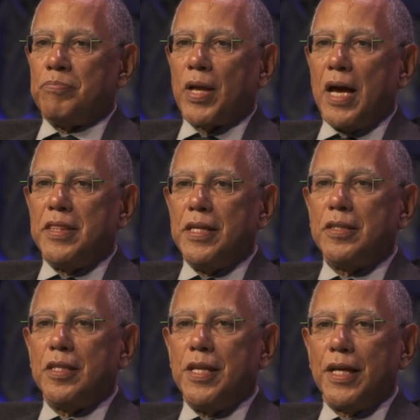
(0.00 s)
I think
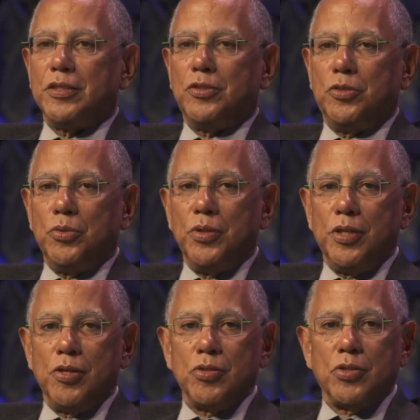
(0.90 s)
the next two
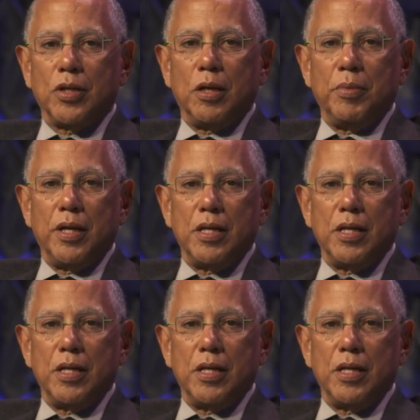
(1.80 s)
years are going to be a